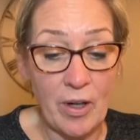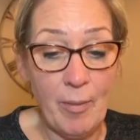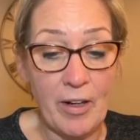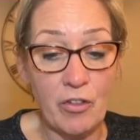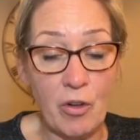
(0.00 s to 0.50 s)

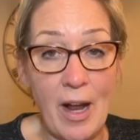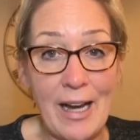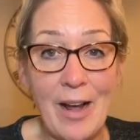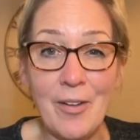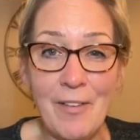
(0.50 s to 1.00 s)
about it drying
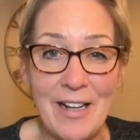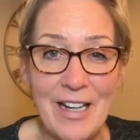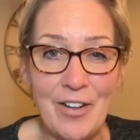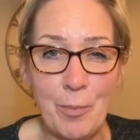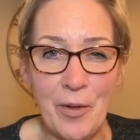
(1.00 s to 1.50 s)
out. If I
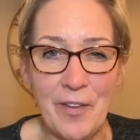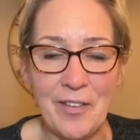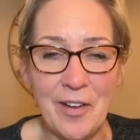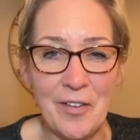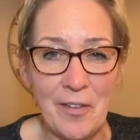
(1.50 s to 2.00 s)
need to put this
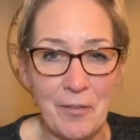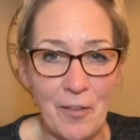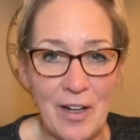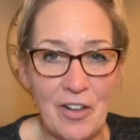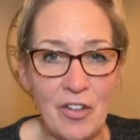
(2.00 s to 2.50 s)
into the
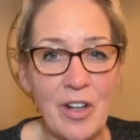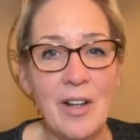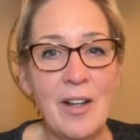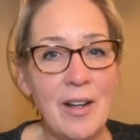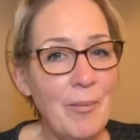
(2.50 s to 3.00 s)
fridge
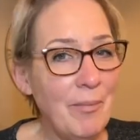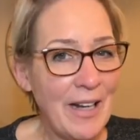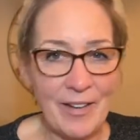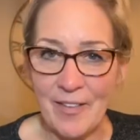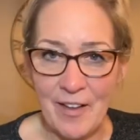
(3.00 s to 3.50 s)

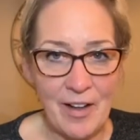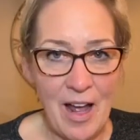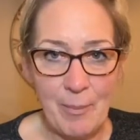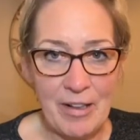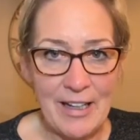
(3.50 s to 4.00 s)
because of the
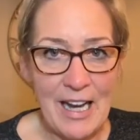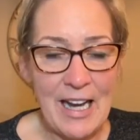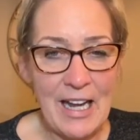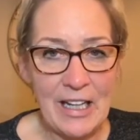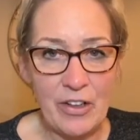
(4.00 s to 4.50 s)
time of
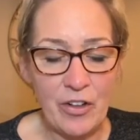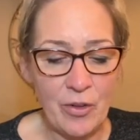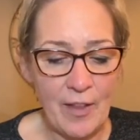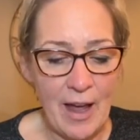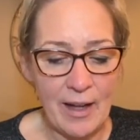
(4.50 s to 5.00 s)
day, I can do
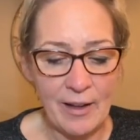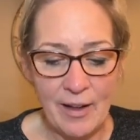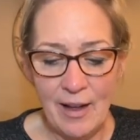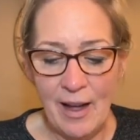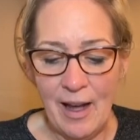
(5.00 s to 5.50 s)
that.
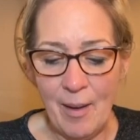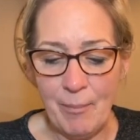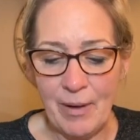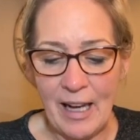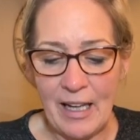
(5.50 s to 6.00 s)

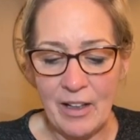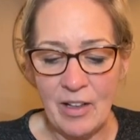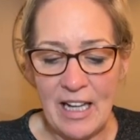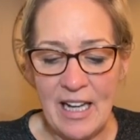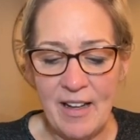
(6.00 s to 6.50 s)
But I can
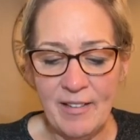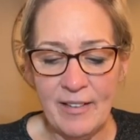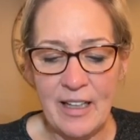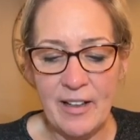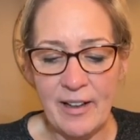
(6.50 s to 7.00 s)

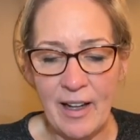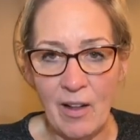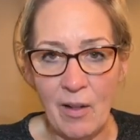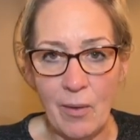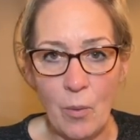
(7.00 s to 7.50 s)
easily
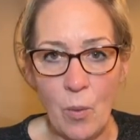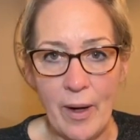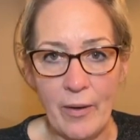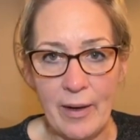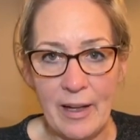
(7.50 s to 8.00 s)
tell
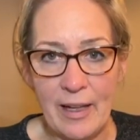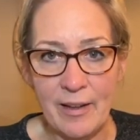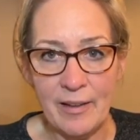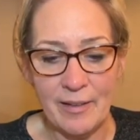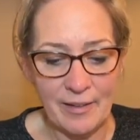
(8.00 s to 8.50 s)
where it
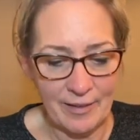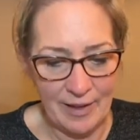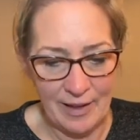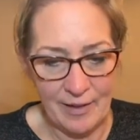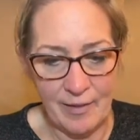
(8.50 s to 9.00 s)
is
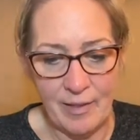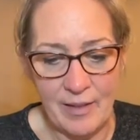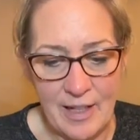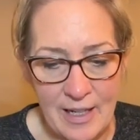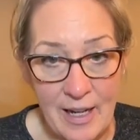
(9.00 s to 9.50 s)
in
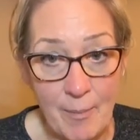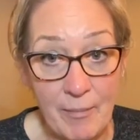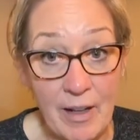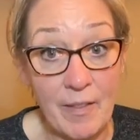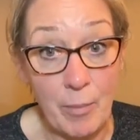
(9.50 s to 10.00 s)

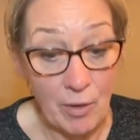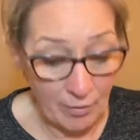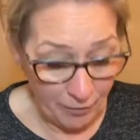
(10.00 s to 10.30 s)
the bulk